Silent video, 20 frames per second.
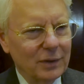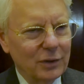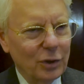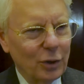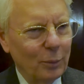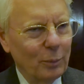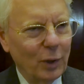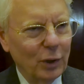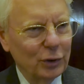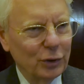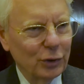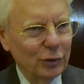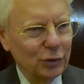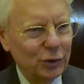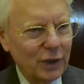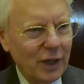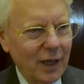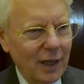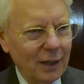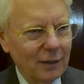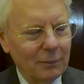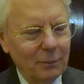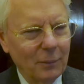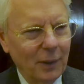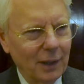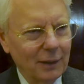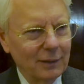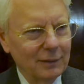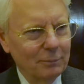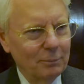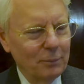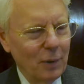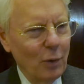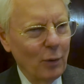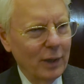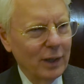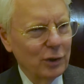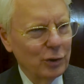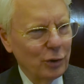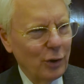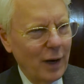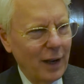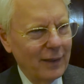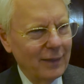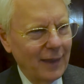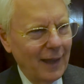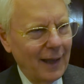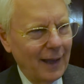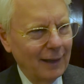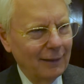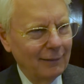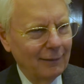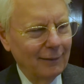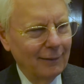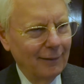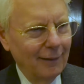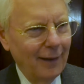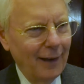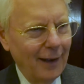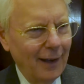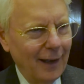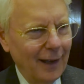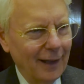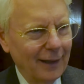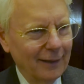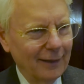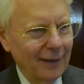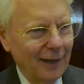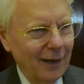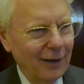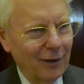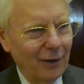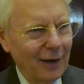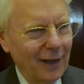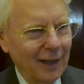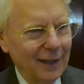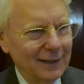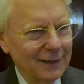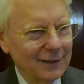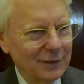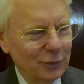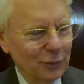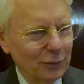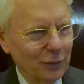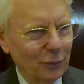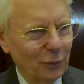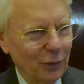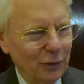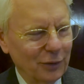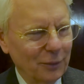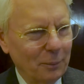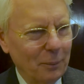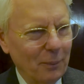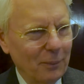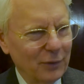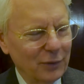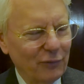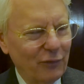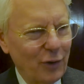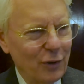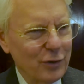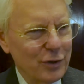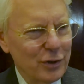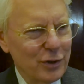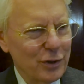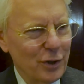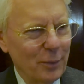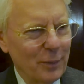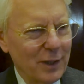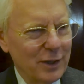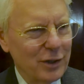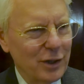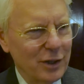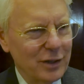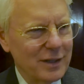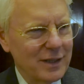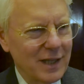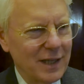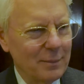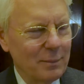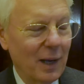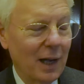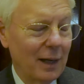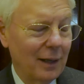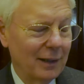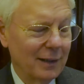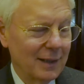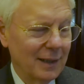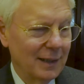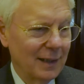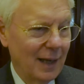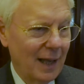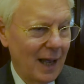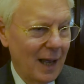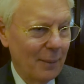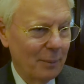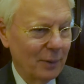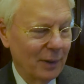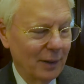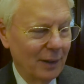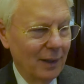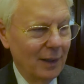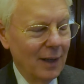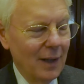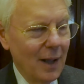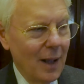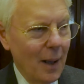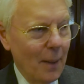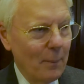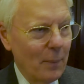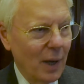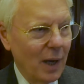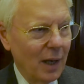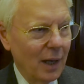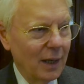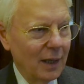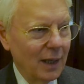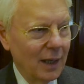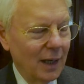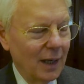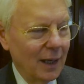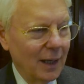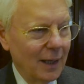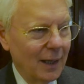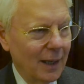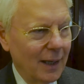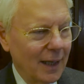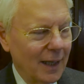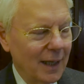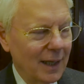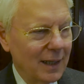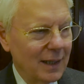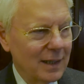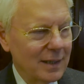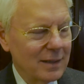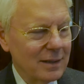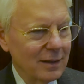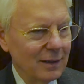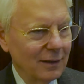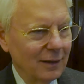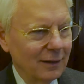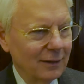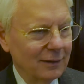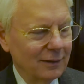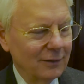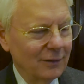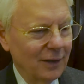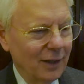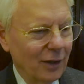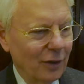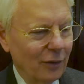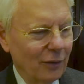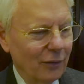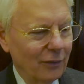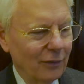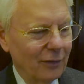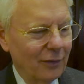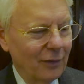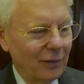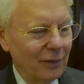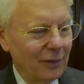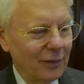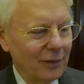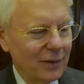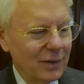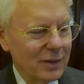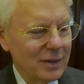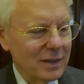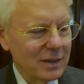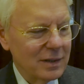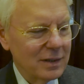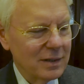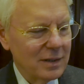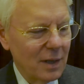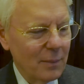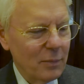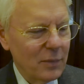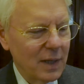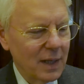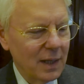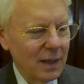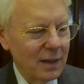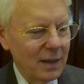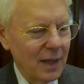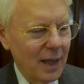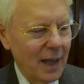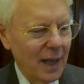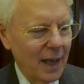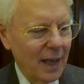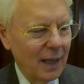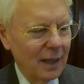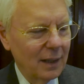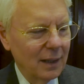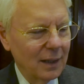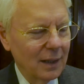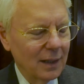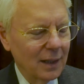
commercial jet, but Boeing tried that, and the airlines were focused so much on seat mile it didn't happen. But uh, it is you know something that